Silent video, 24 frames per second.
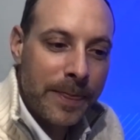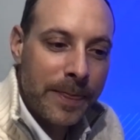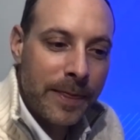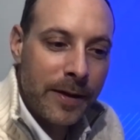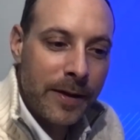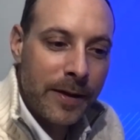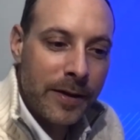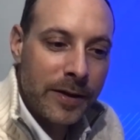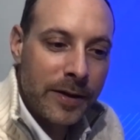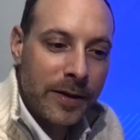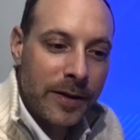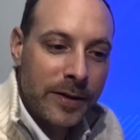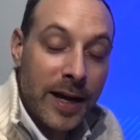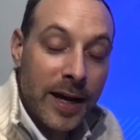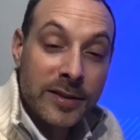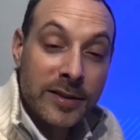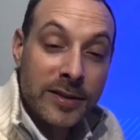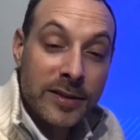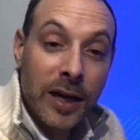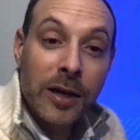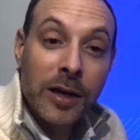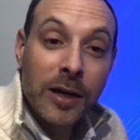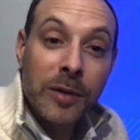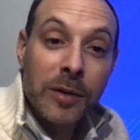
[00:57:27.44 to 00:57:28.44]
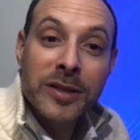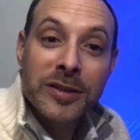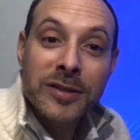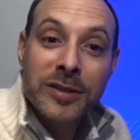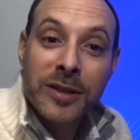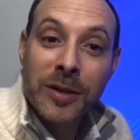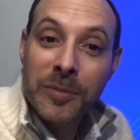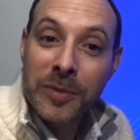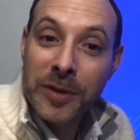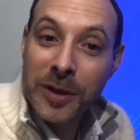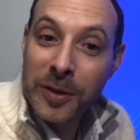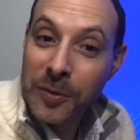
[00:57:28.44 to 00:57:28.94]
The taxonomy is
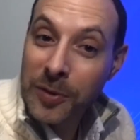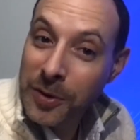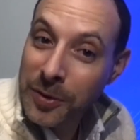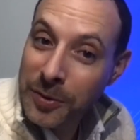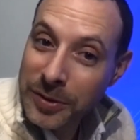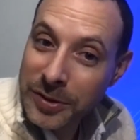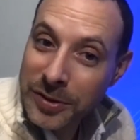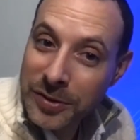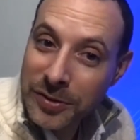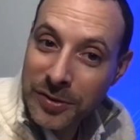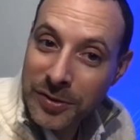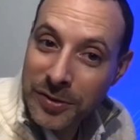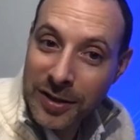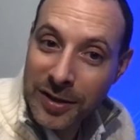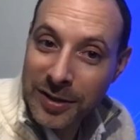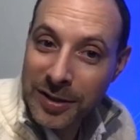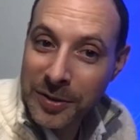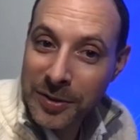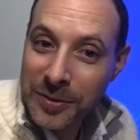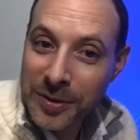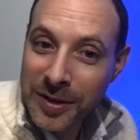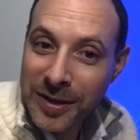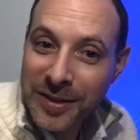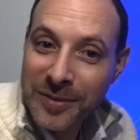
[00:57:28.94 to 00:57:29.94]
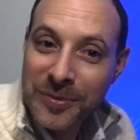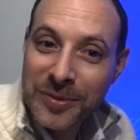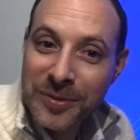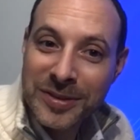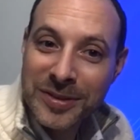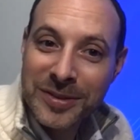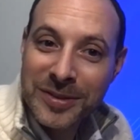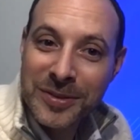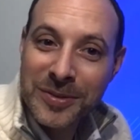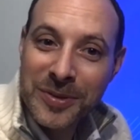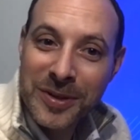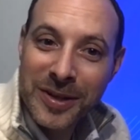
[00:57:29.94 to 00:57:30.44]
something we're always struggling with. We're
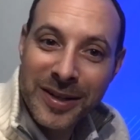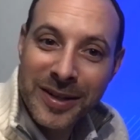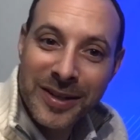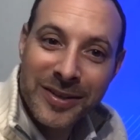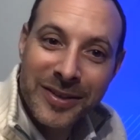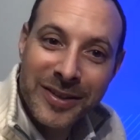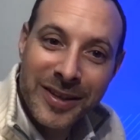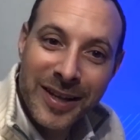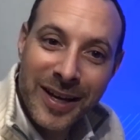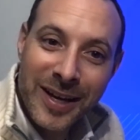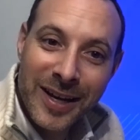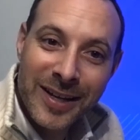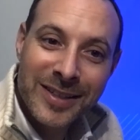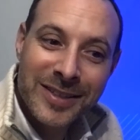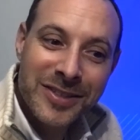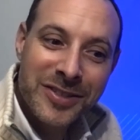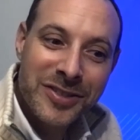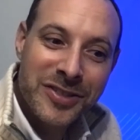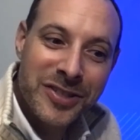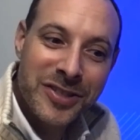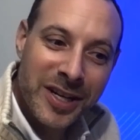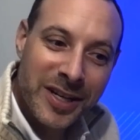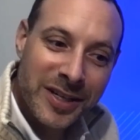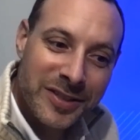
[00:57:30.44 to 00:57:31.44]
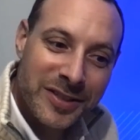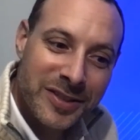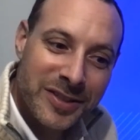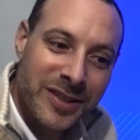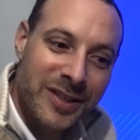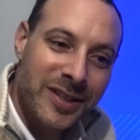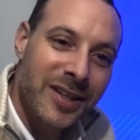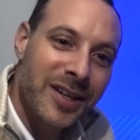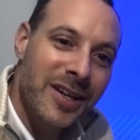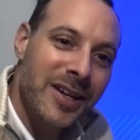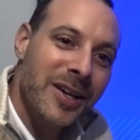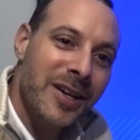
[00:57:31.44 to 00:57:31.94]
still working on that. It's
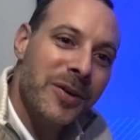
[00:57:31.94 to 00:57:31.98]
changing.